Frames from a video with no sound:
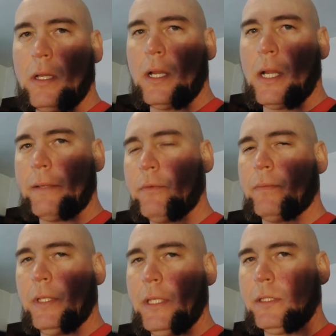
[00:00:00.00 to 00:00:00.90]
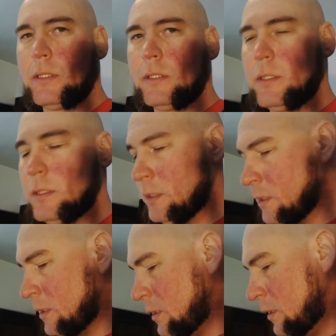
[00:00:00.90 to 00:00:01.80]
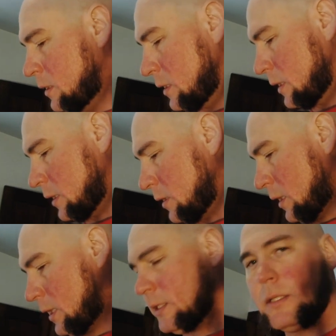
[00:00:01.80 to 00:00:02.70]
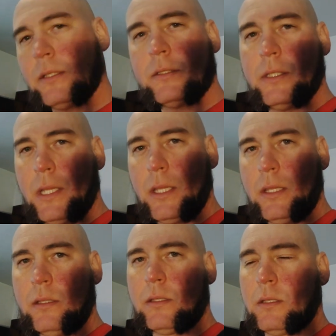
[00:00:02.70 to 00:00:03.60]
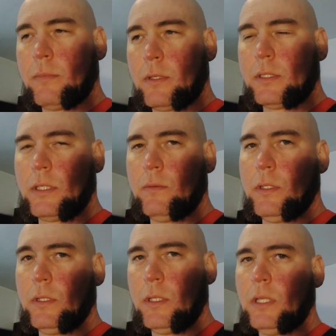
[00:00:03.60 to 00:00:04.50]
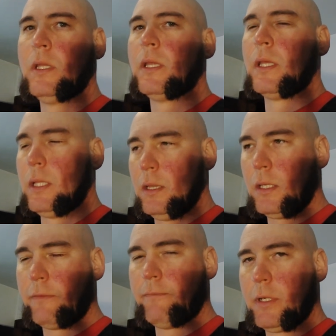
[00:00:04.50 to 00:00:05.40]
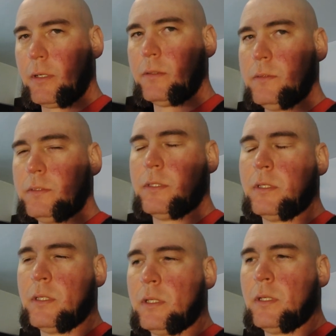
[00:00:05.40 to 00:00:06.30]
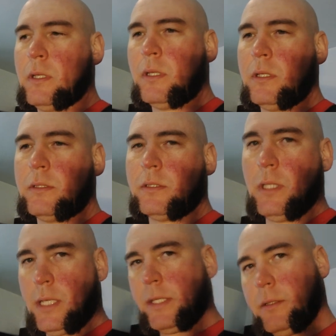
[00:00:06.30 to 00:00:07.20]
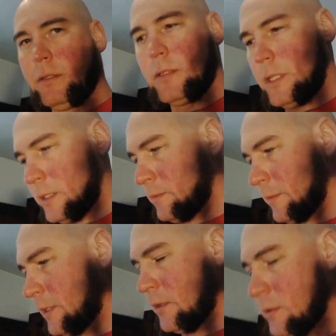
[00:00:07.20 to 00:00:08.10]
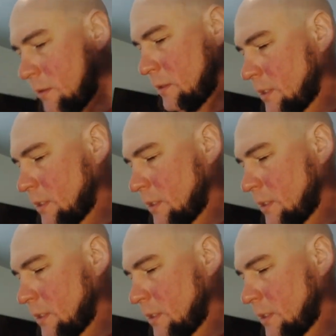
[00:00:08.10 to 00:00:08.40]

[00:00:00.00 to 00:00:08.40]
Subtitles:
I will plant a lot today because I want a lot of marigolds to line the edge of my garden.